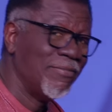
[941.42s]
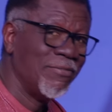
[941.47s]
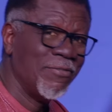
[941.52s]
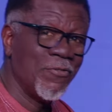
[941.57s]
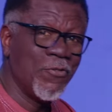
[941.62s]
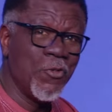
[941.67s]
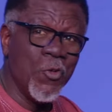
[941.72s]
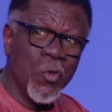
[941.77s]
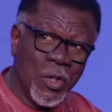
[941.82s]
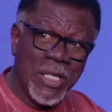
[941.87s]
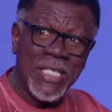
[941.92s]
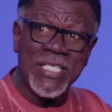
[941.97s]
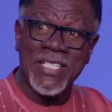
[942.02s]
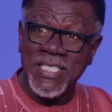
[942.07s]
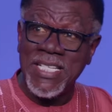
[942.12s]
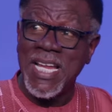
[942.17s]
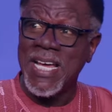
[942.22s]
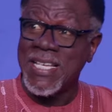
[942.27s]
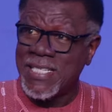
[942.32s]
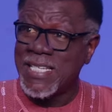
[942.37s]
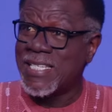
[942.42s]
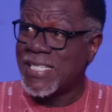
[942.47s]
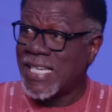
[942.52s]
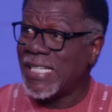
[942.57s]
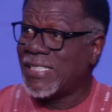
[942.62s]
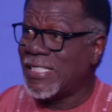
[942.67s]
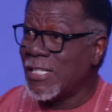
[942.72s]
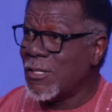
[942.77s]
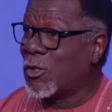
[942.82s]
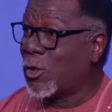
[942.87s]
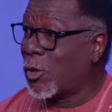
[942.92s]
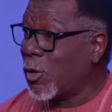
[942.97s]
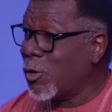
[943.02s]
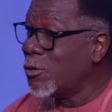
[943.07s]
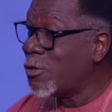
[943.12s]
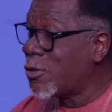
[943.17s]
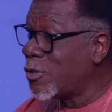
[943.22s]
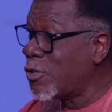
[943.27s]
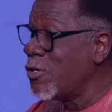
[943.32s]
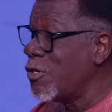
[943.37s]
Foolishness is getting
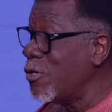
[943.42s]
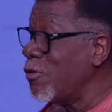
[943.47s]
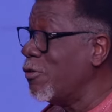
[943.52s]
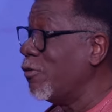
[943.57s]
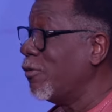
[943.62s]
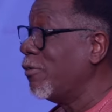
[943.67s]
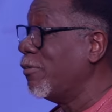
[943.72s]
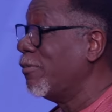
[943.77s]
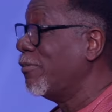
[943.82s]
close to you.